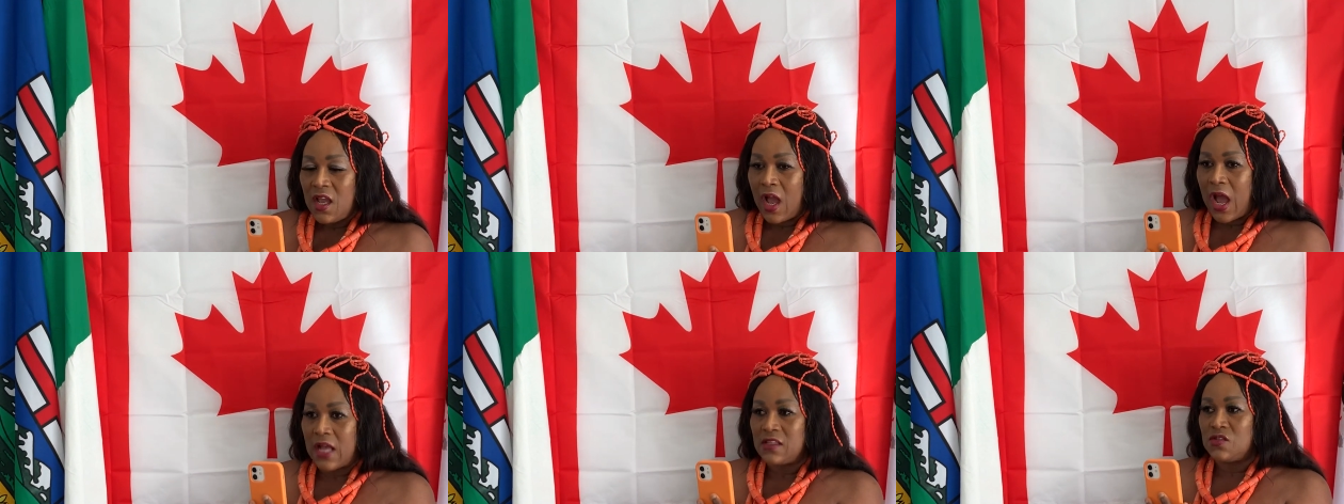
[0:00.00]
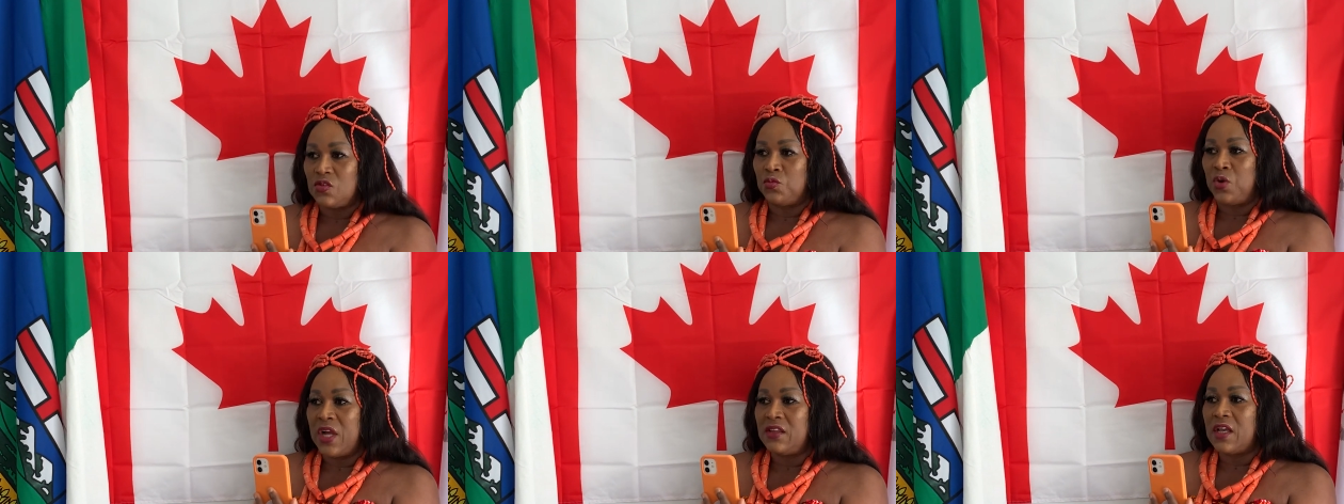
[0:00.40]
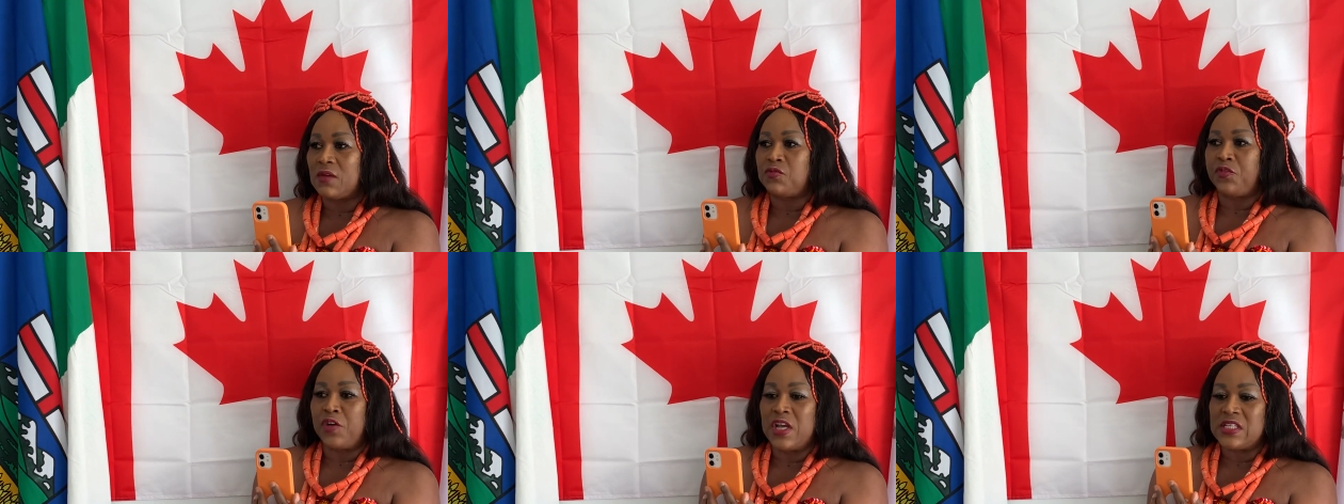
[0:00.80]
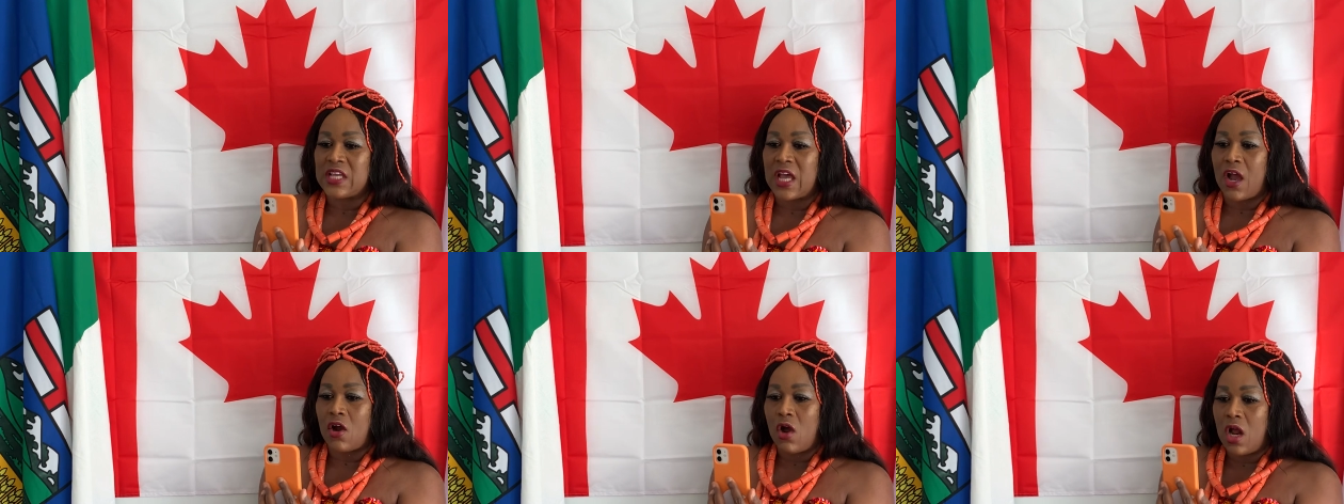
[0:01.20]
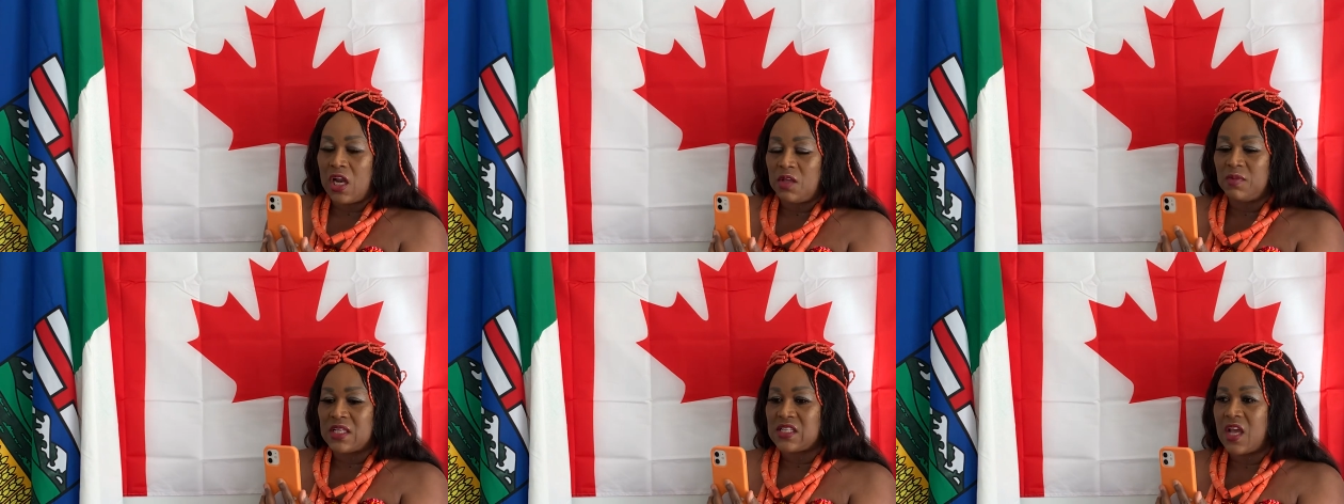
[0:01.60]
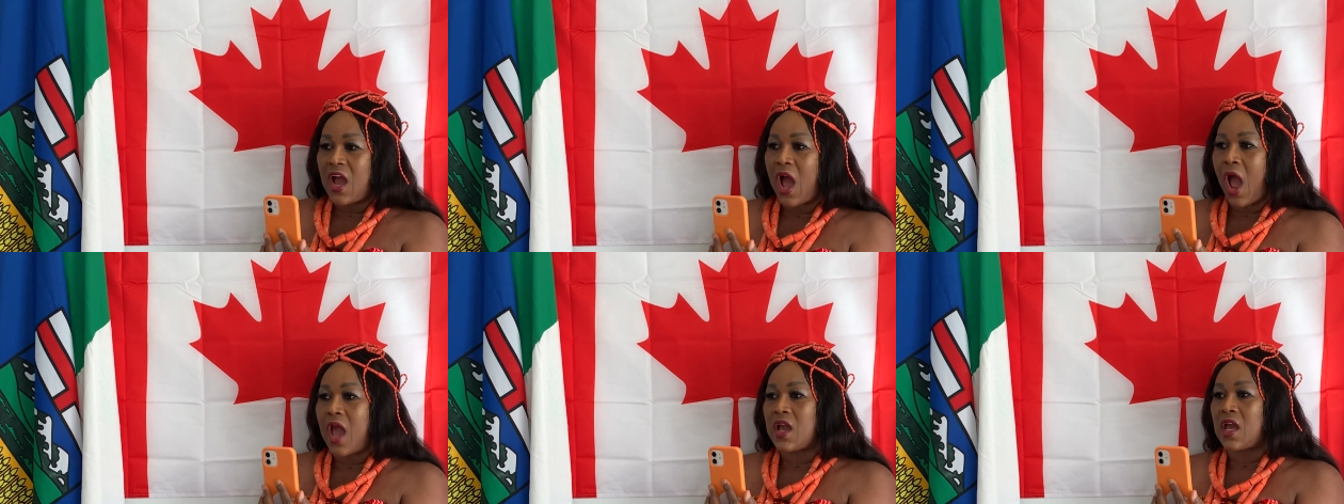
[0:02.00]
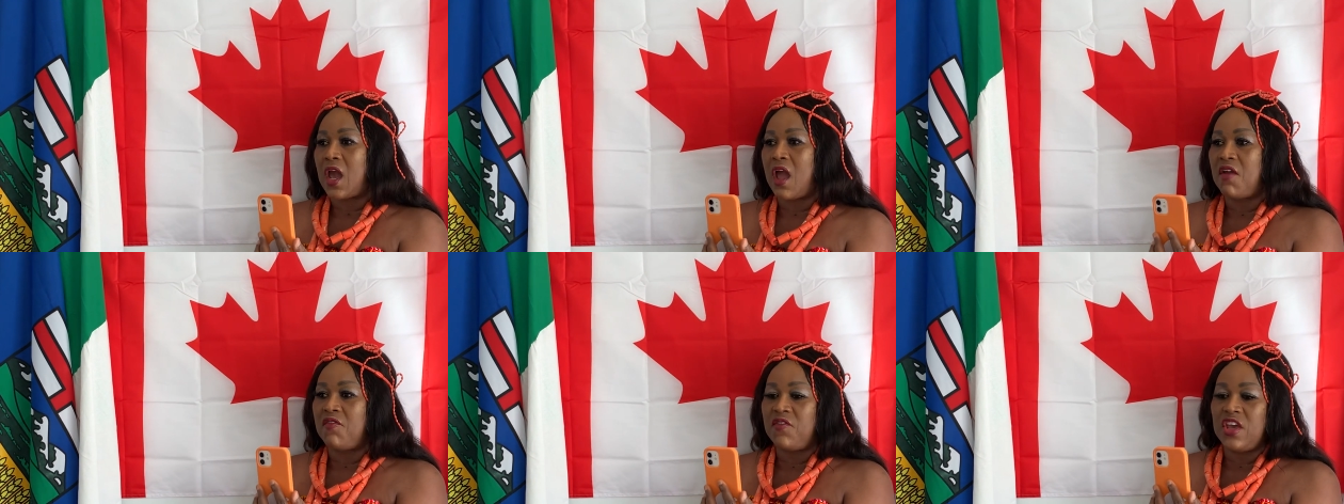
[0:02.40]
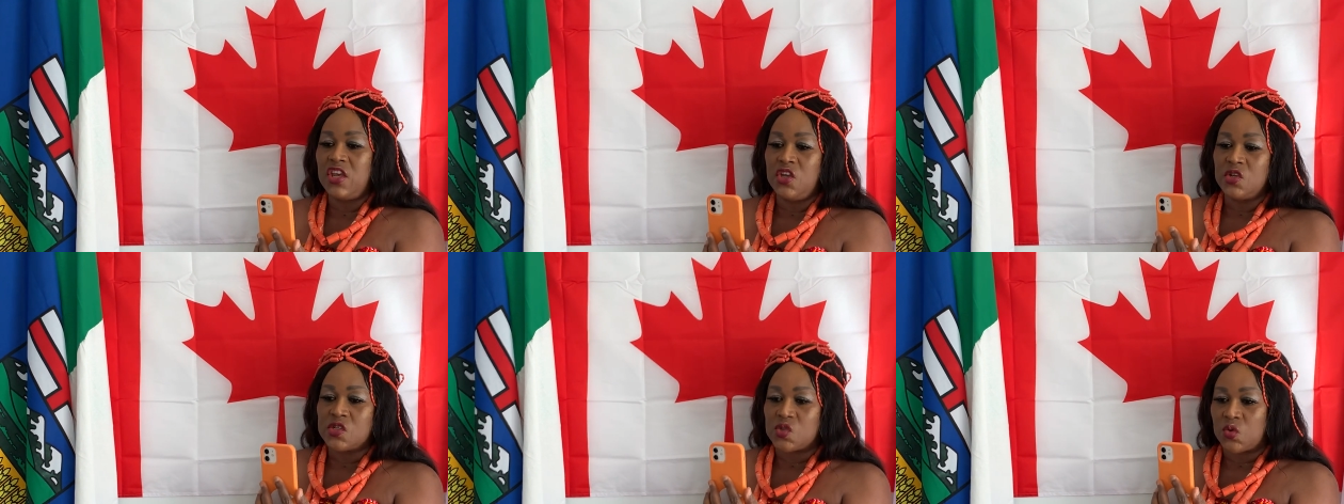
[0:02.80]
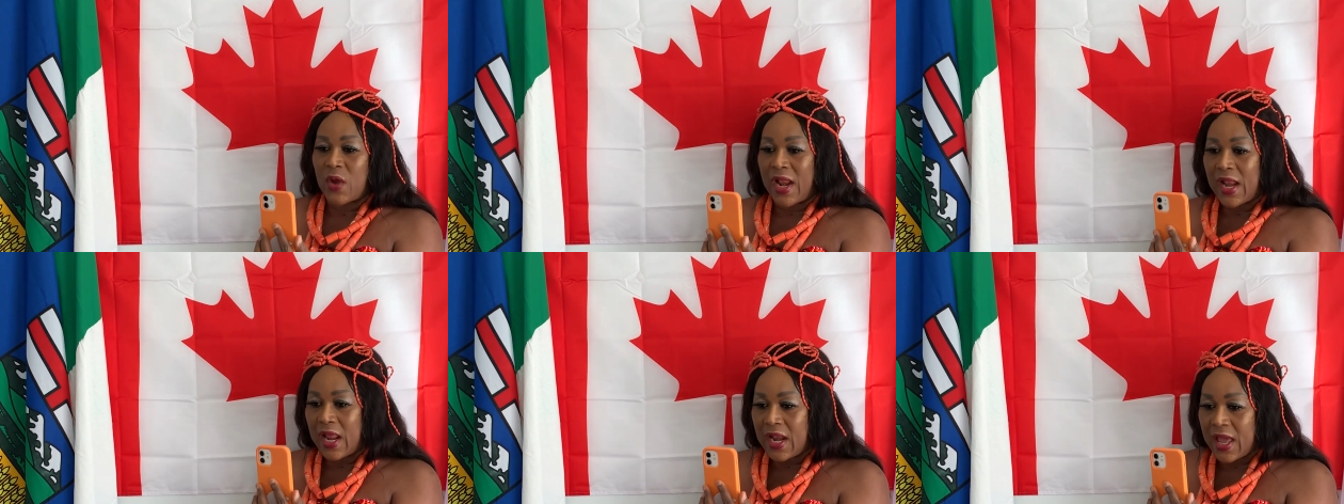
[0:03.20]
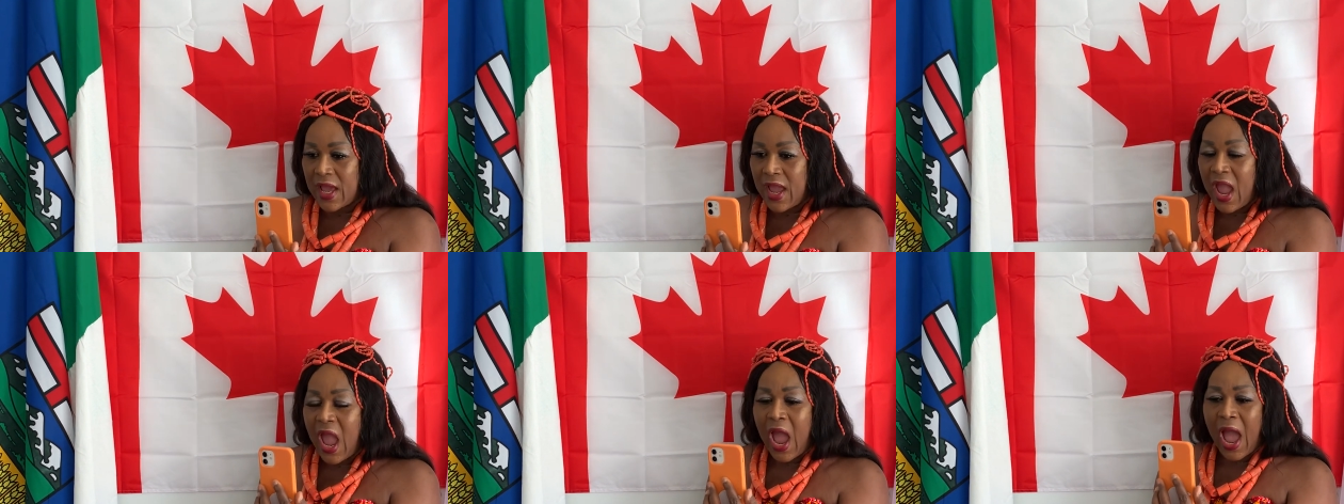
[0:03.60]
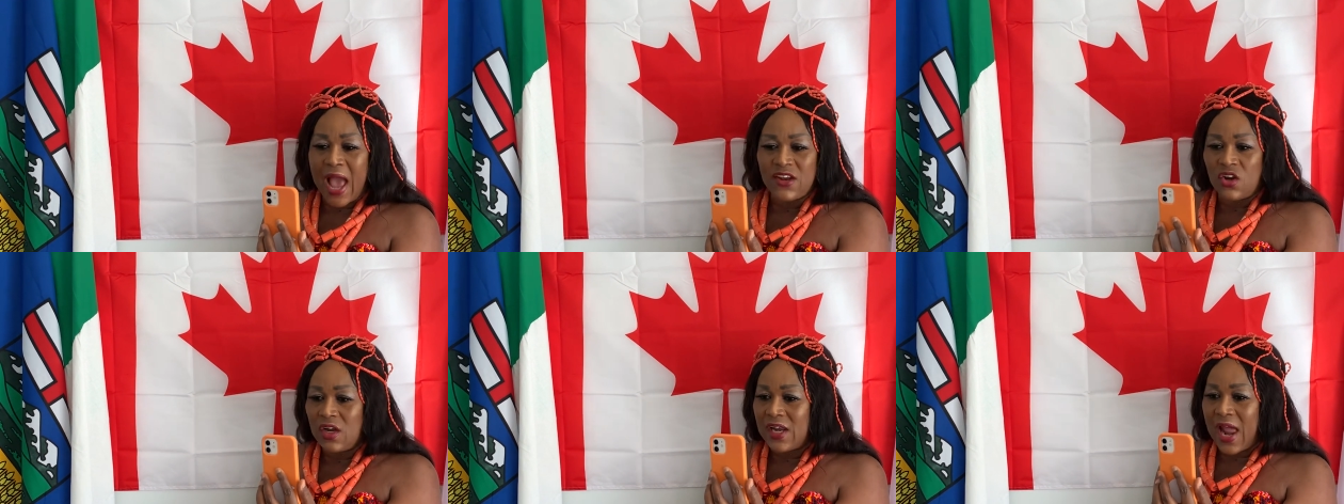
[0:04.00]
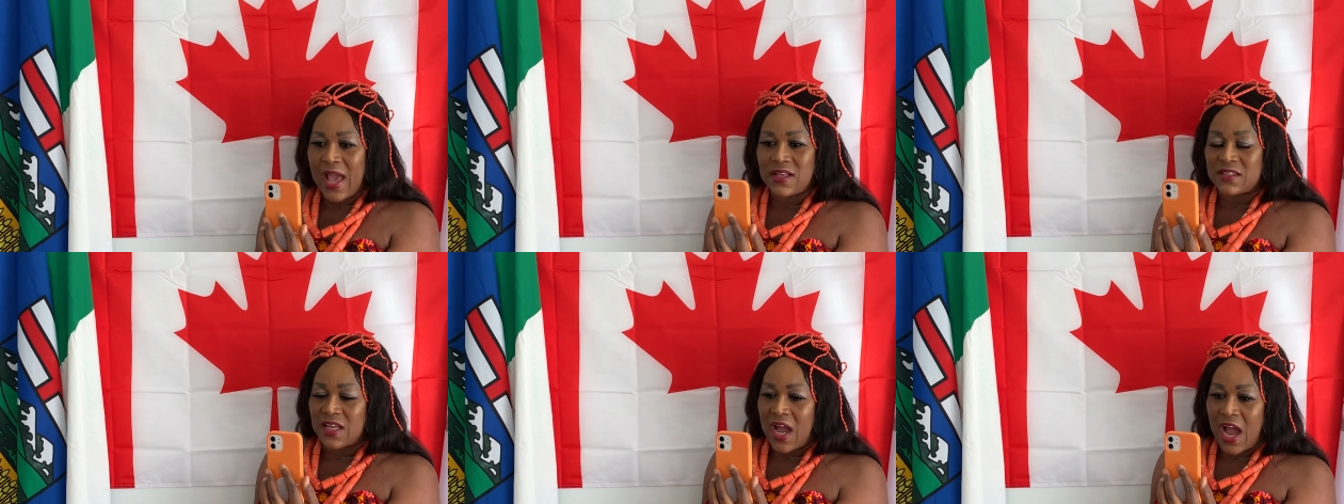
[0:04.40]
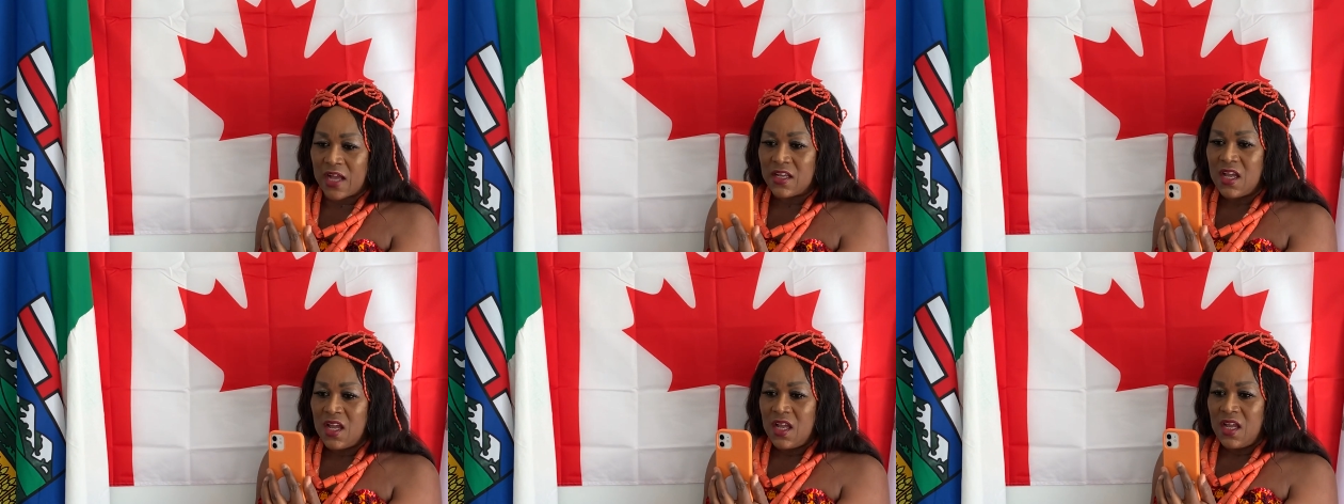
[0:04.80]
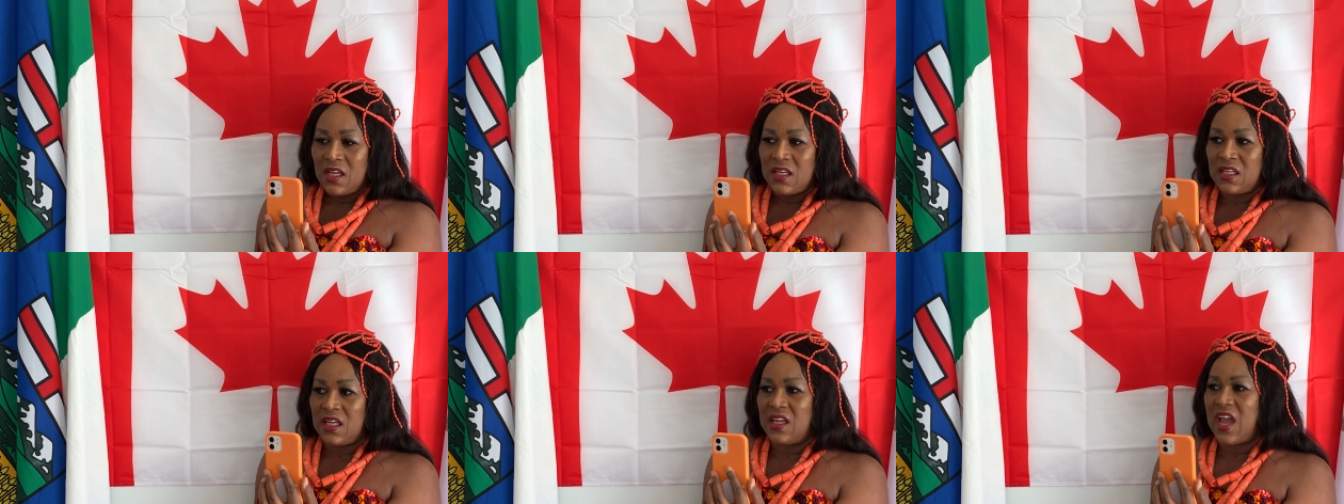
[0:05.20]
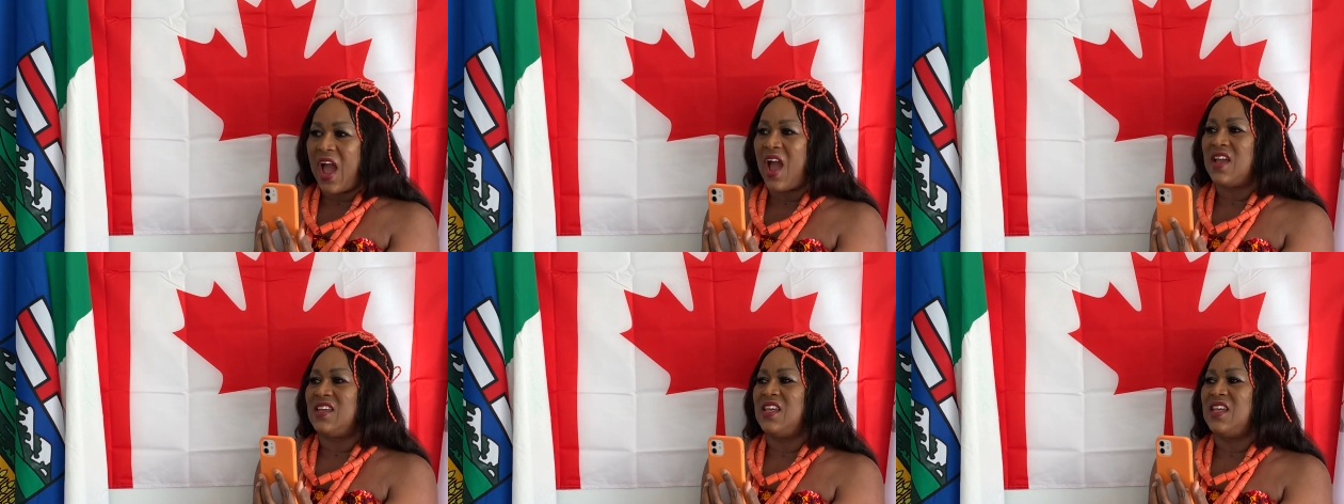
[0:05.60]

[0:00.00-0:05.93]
And when the friends are calling, they say, "Hi, Kevin, you swalele." I don't like that. Yeah.